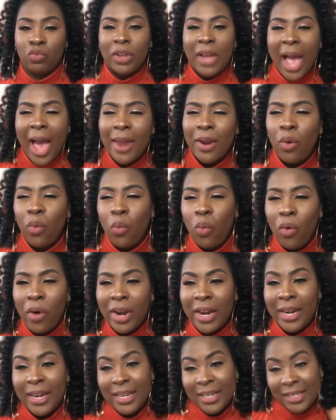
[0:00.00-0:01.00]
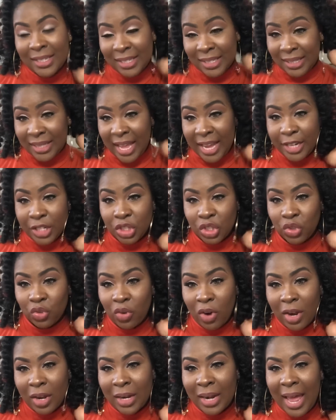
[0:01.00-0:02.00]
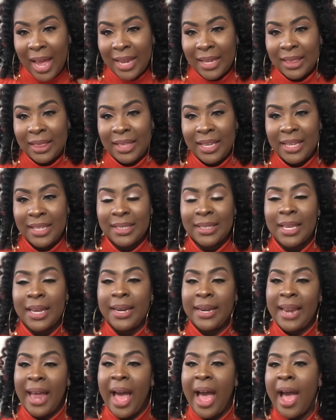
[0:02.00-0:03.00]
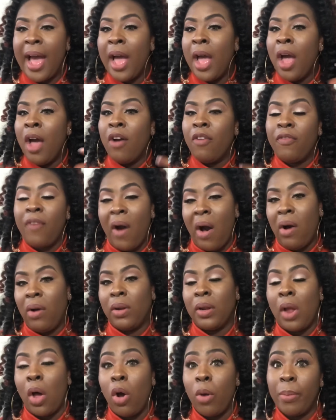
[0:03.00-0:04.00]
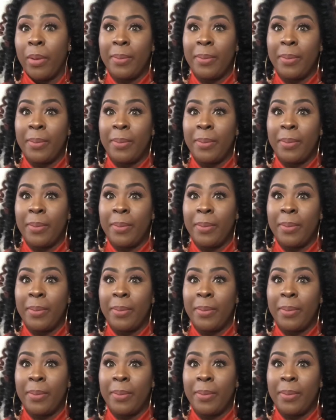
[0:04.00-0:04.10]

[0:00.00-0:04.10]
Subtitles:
kind of wanting it to stay shrunk like this and not fall long.